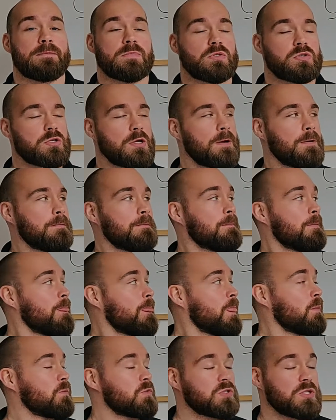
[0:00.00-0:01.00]
So
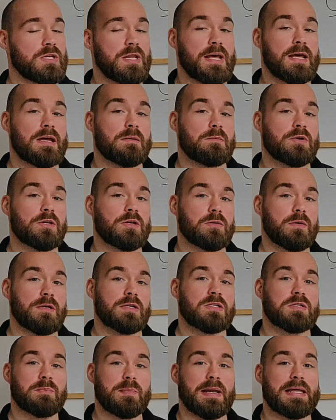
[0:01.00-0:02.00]
today I'm going to
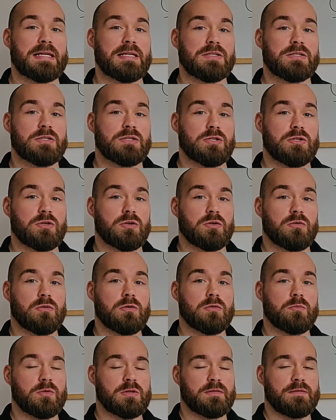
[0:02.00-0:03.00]
explain to you
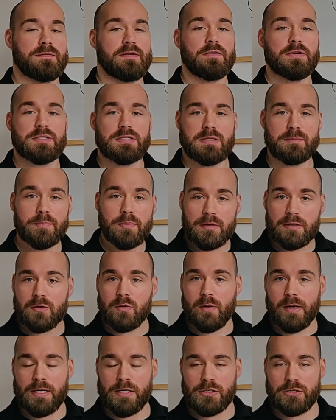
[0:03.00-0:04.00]
with a very simple
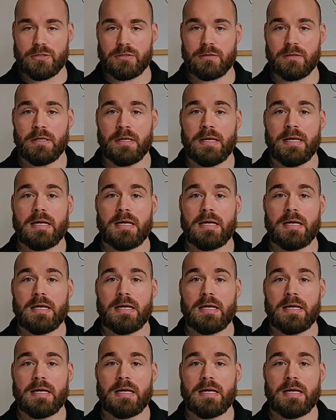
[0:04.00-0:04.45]
equation